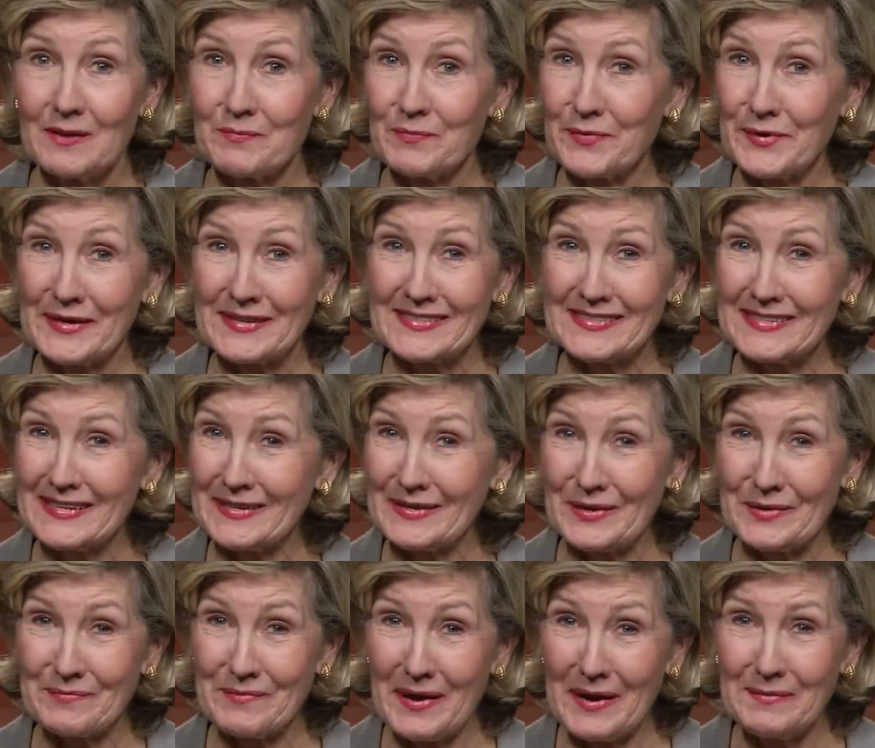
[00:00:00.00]
President
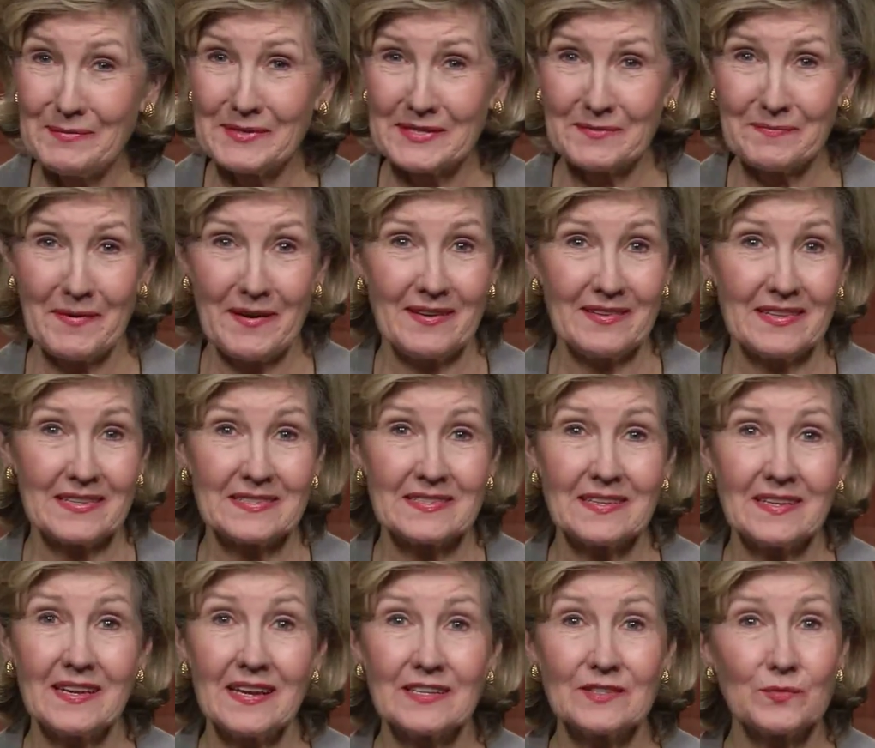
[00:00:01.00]
Obama's
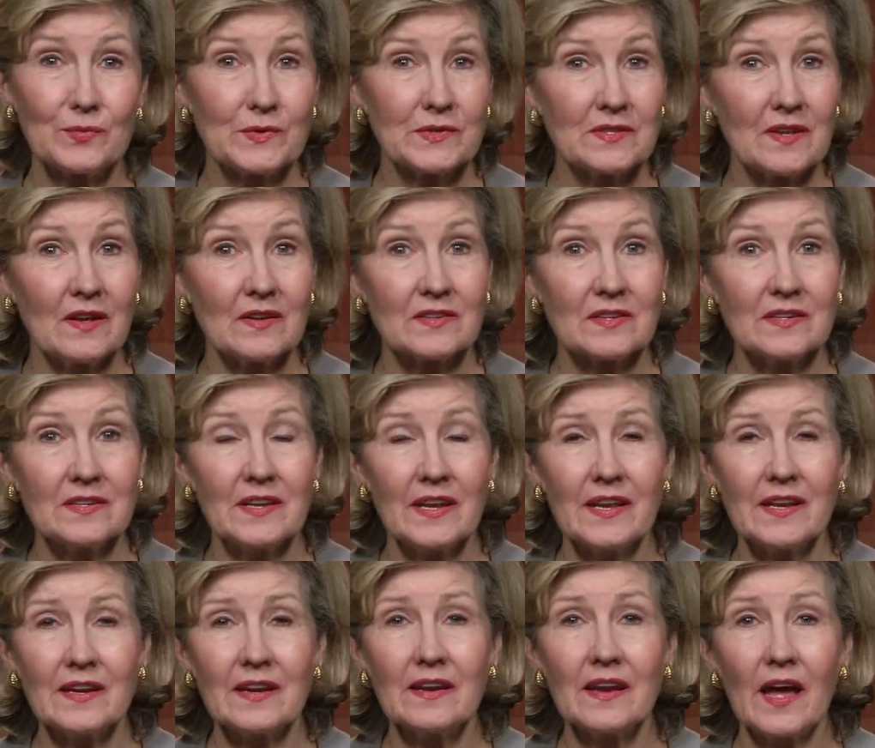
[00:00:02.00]
policy has resulted
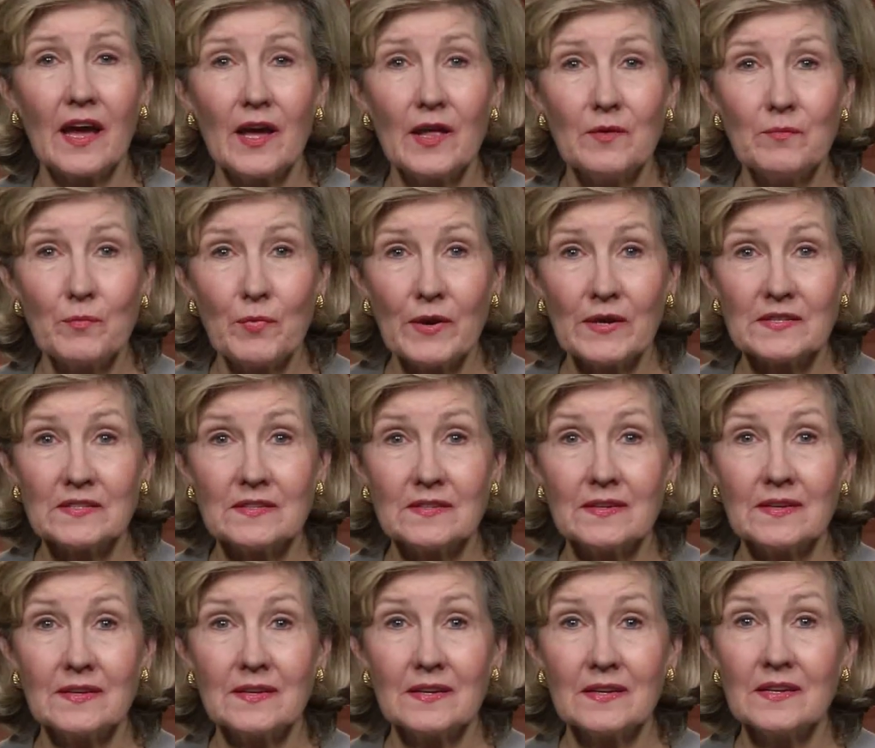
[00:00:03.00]
in an
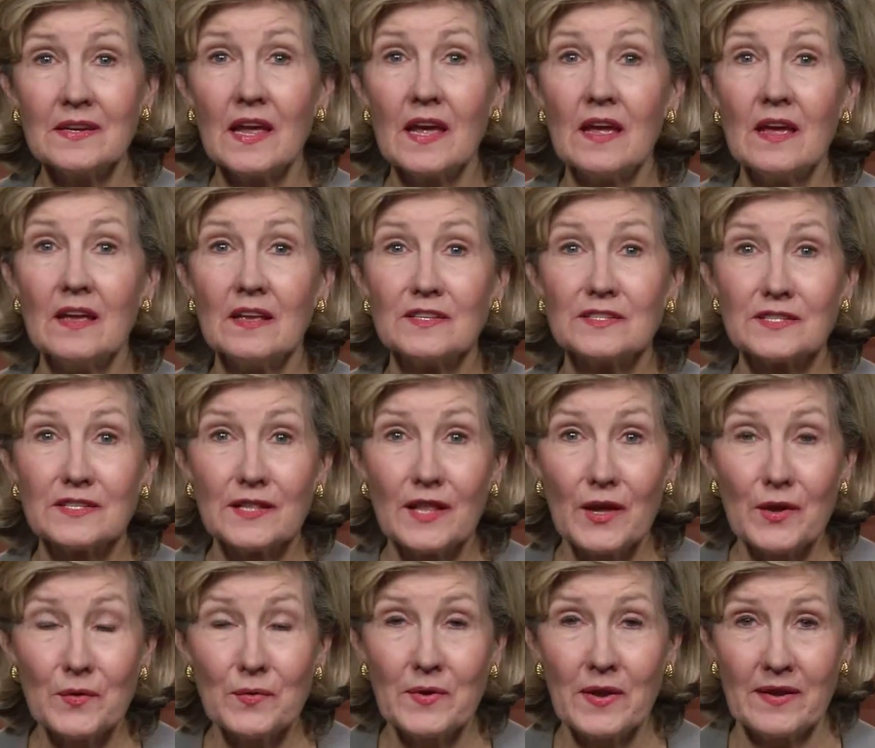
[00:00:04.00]
unprecedented
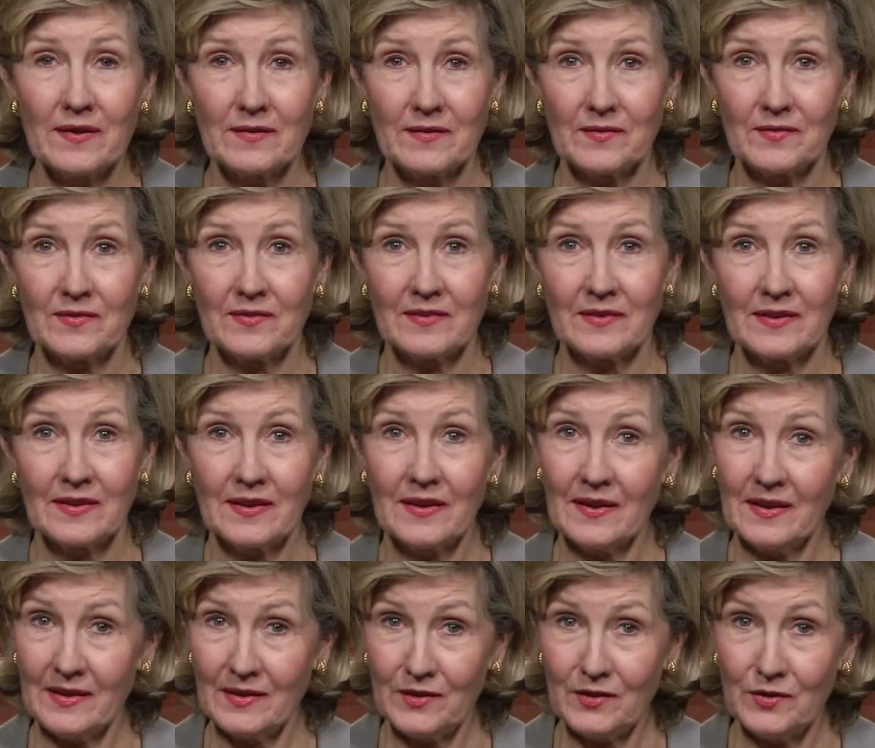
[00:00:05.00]
slowdown
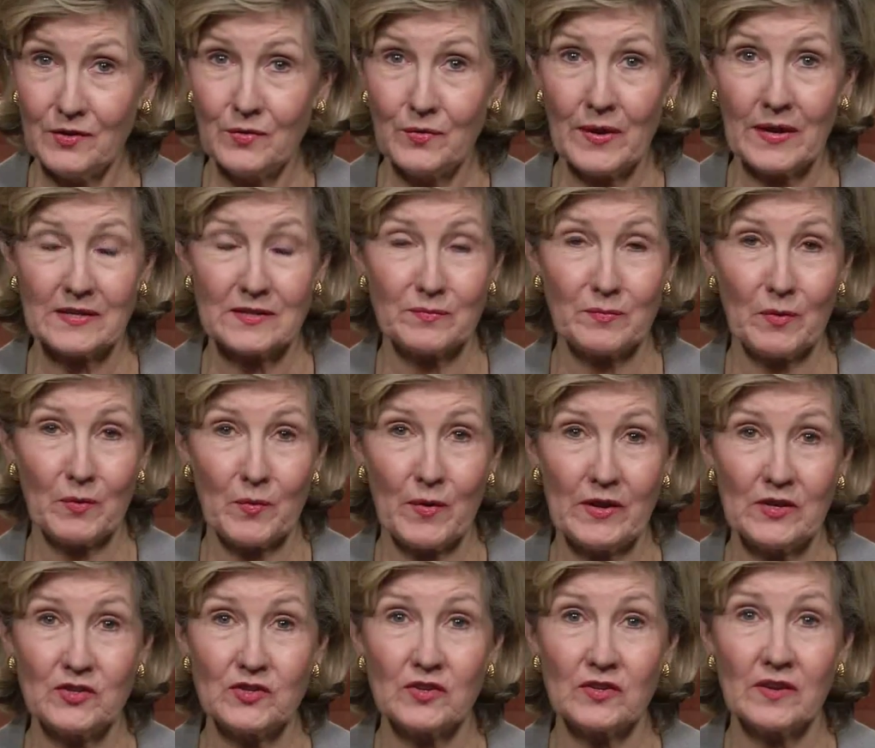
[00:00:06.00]
in new
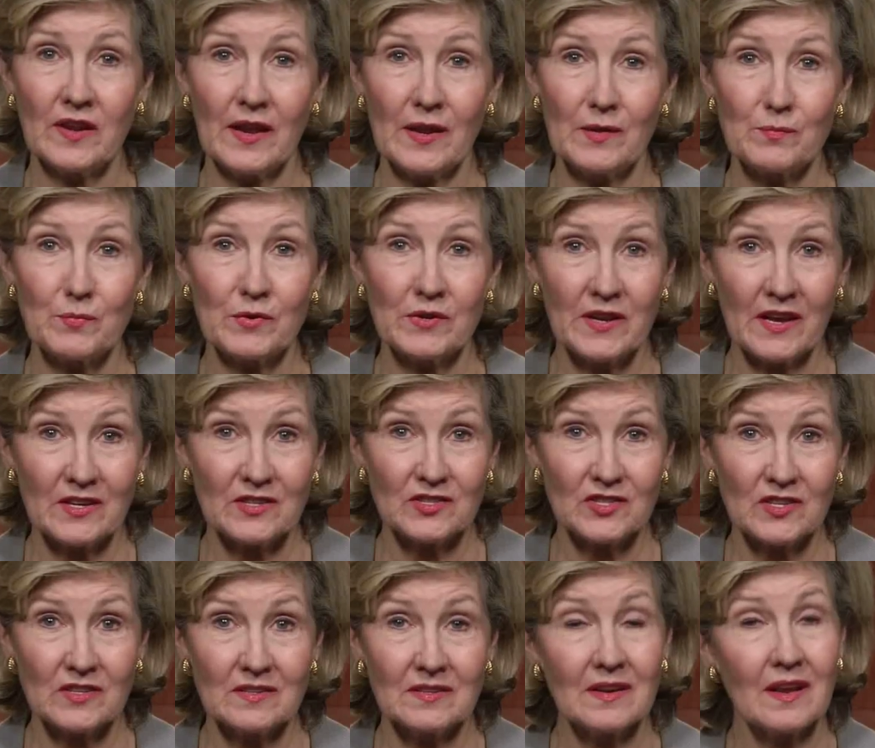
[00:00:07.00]
exploration and
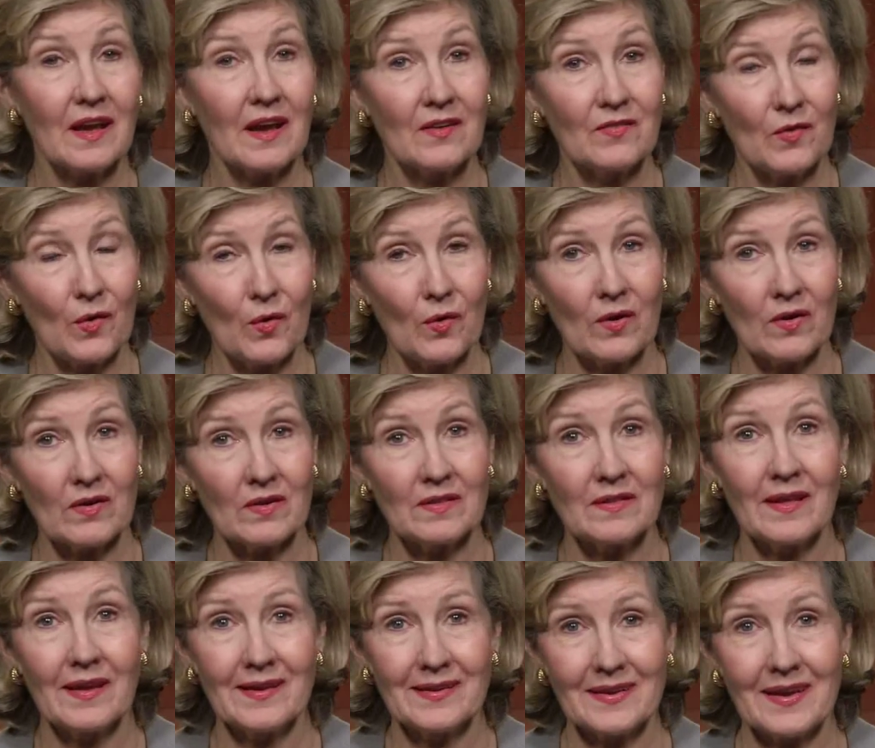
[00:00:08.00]
production of oil
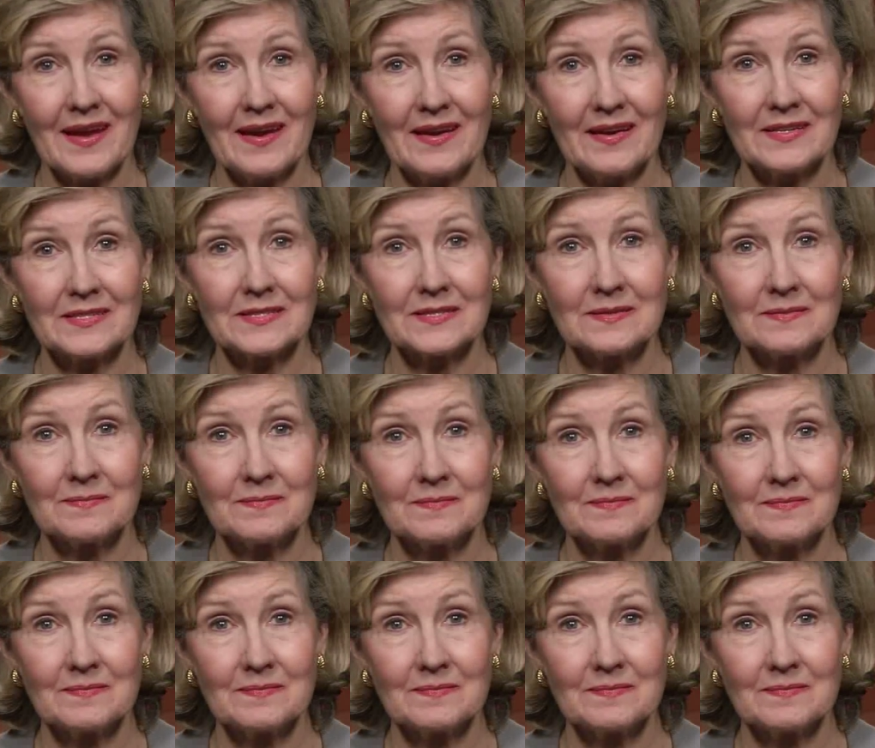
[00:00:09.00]
and gas.